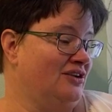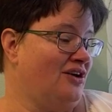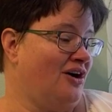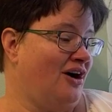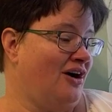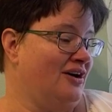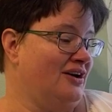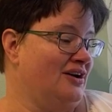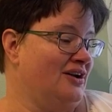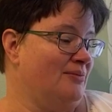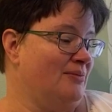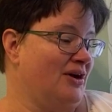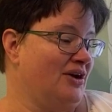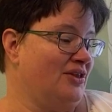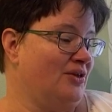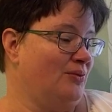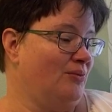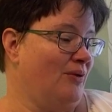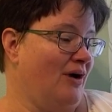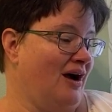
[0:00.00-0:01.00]
garden among
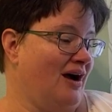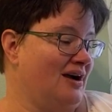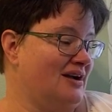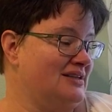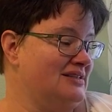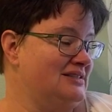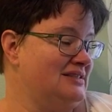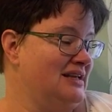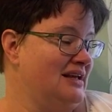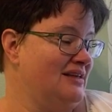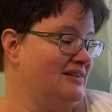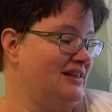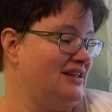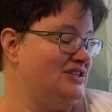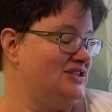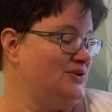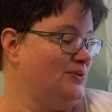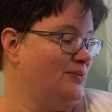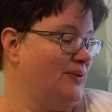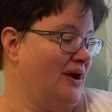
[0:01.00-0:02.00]
the rocks
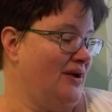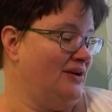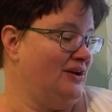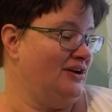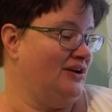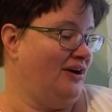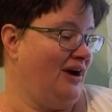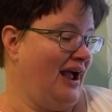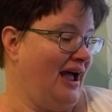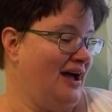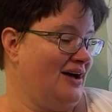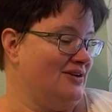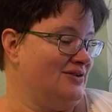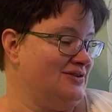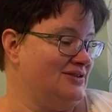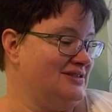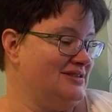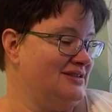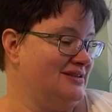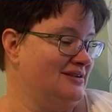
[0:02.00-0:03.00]
that surrounded her
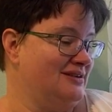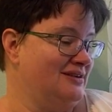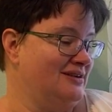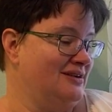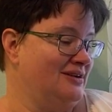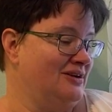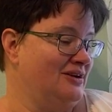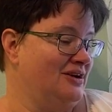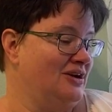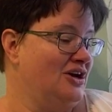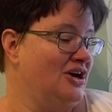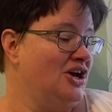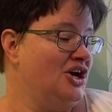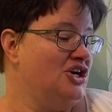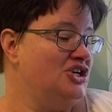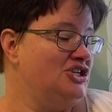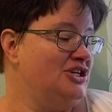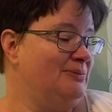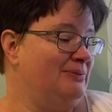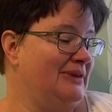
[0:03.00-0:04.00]
house
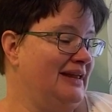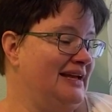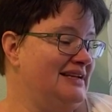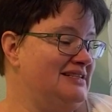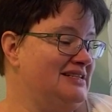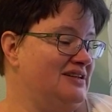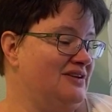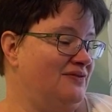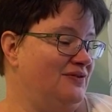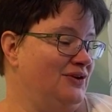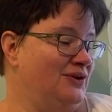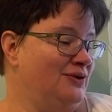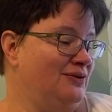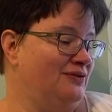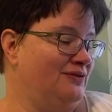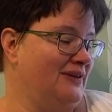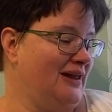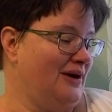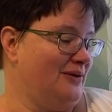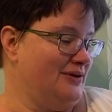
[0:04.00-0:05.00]
she planted a few
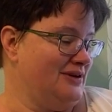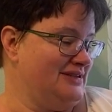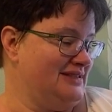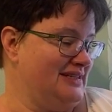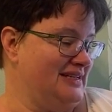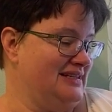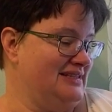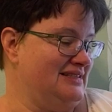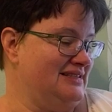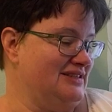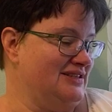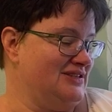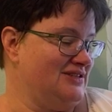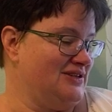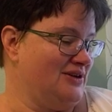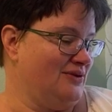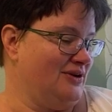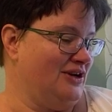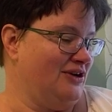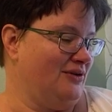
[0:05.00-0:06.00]
flower seeds in the
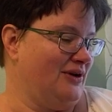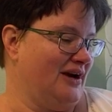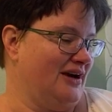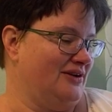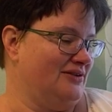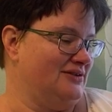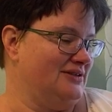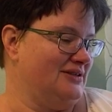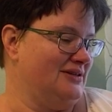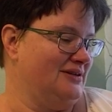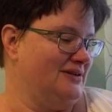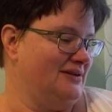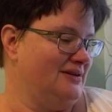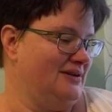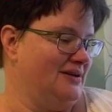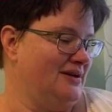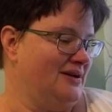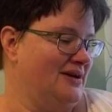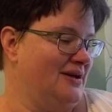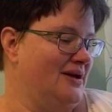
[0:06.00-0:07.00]
stony ground.
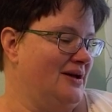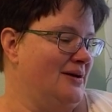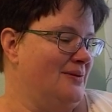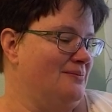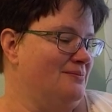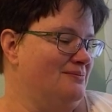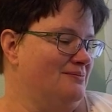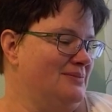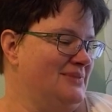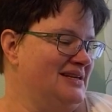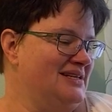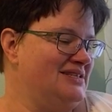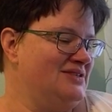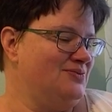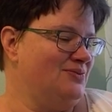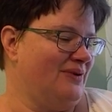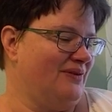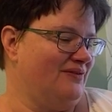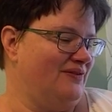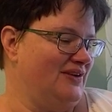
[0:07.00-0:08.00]
Miss
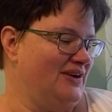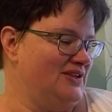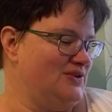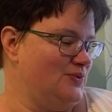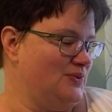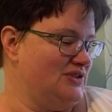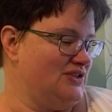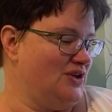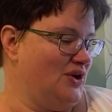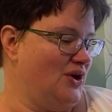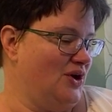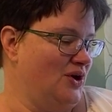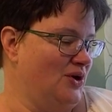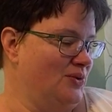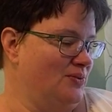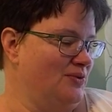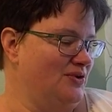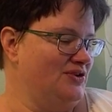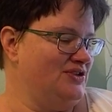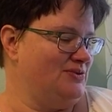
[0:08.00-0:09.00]
Rumphius was
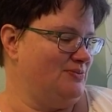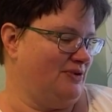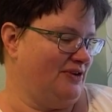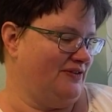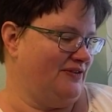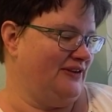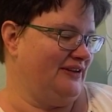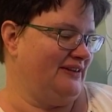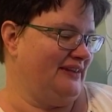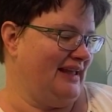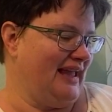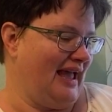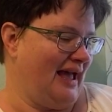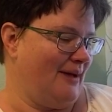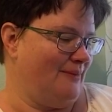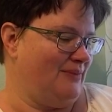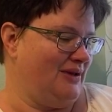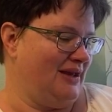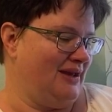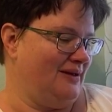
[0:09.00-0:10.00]
almost perfectly
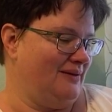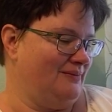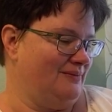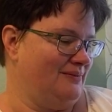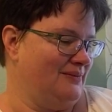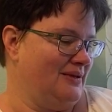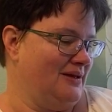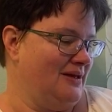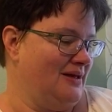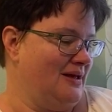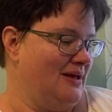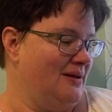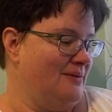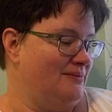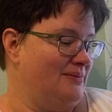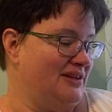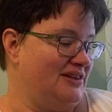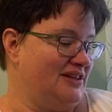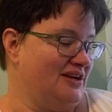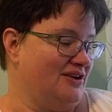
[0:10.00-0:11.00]
happy.
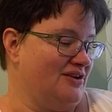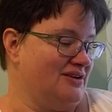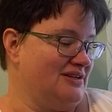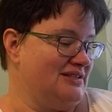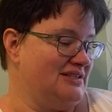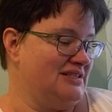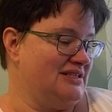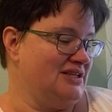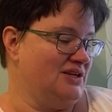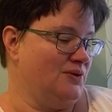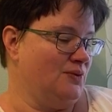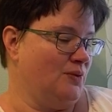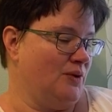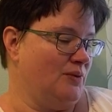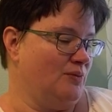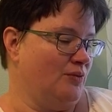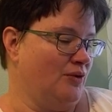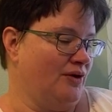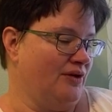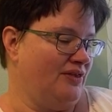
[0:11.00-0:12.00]
But there is still
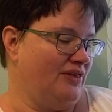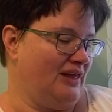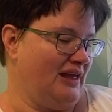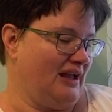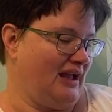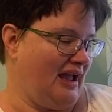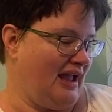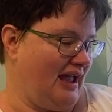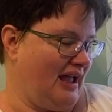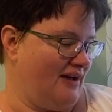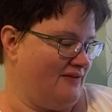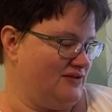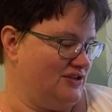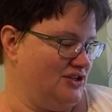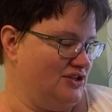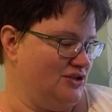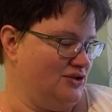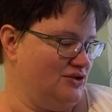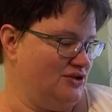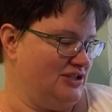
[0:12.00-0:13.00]
one more thing I have to
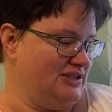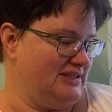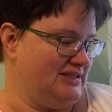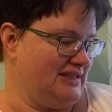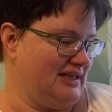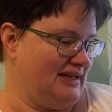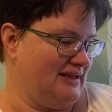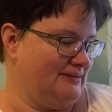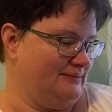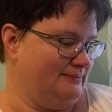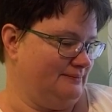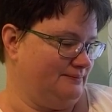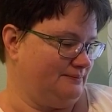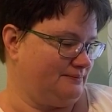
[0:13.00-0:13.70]
do, she said.